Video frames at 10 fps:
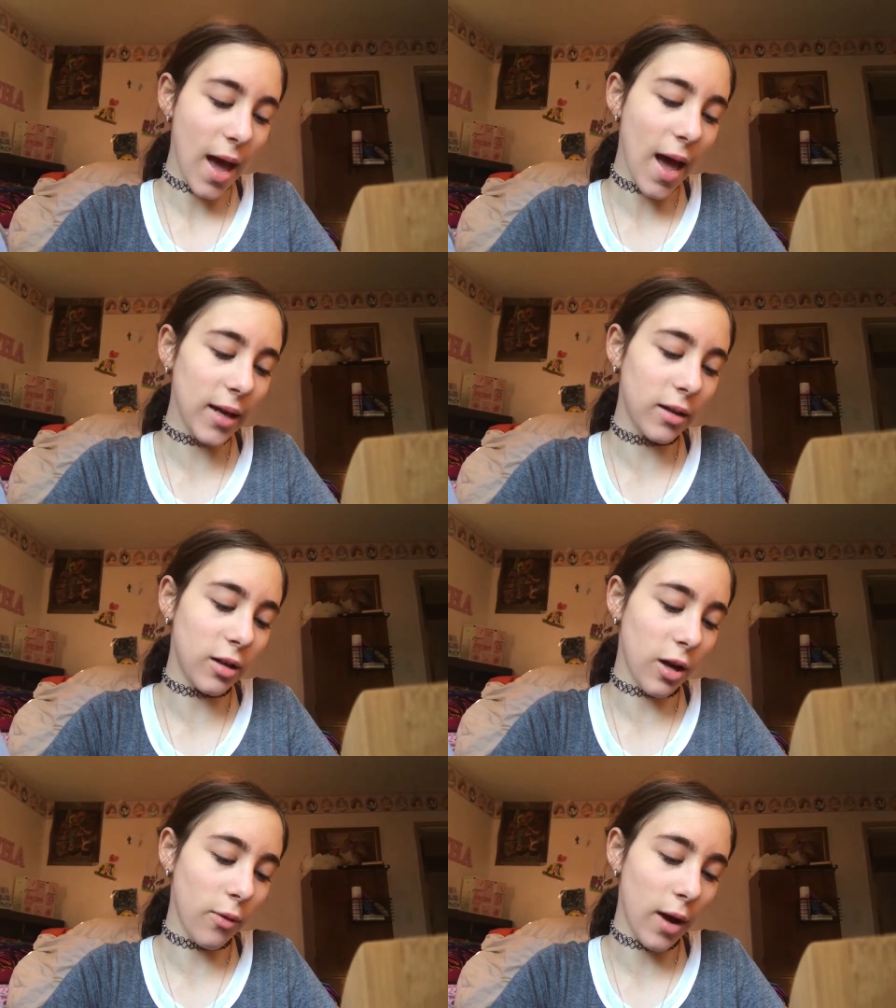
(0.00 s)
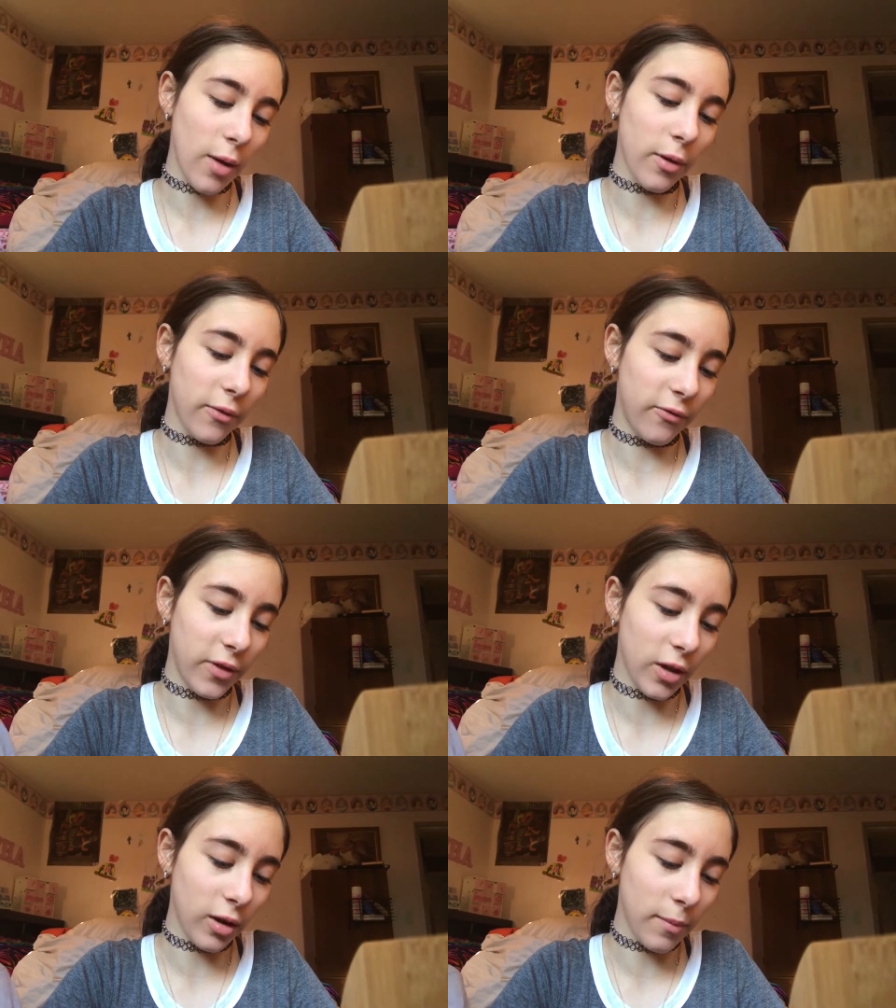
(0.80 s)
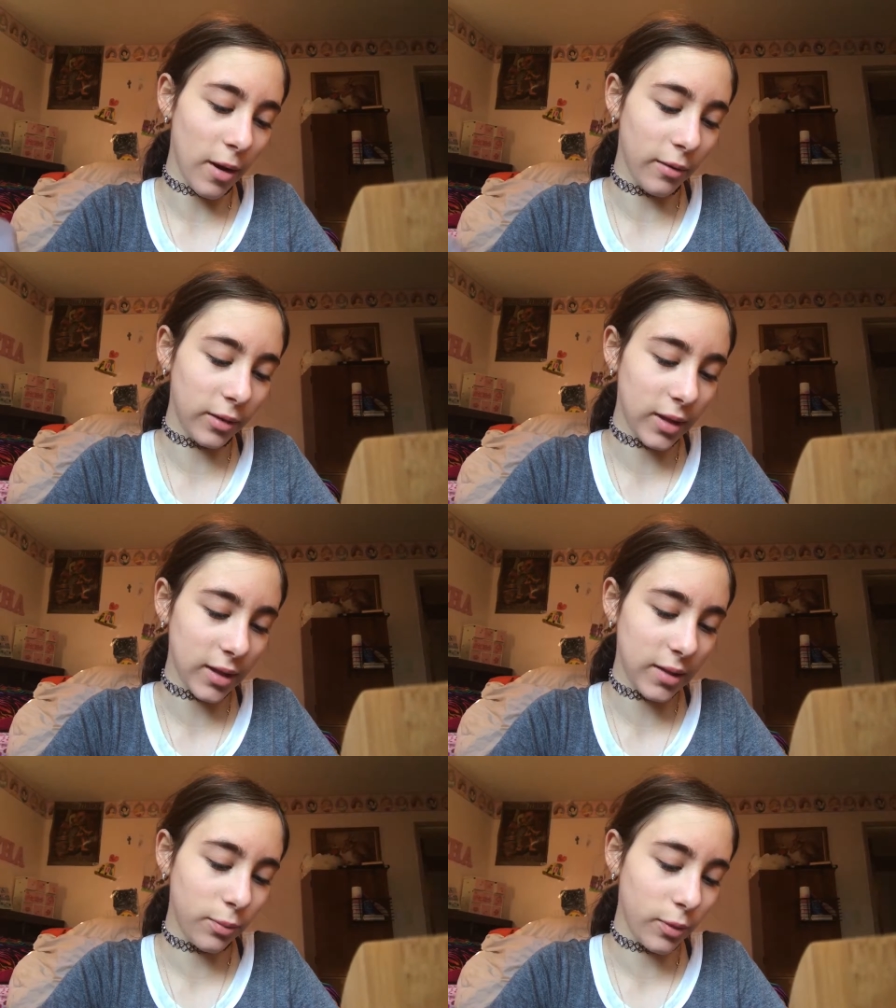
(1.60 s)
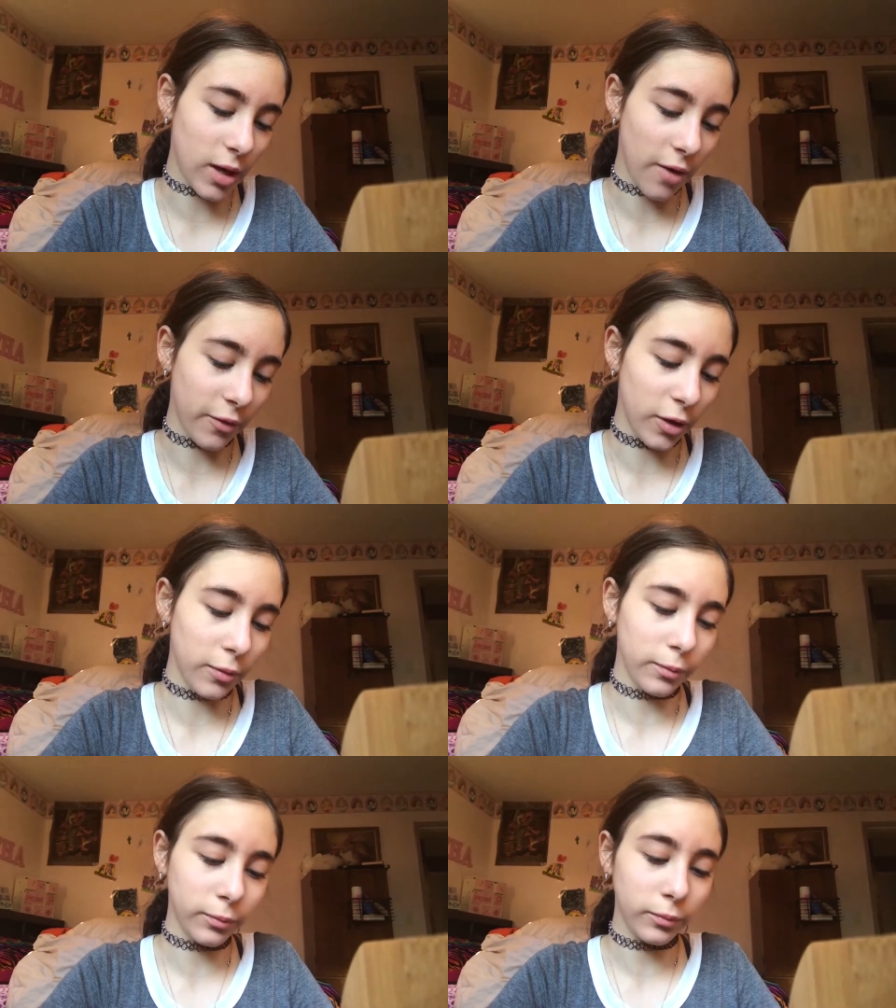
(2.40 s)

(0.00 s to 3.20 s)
I don't know how I feel about this. Whatever.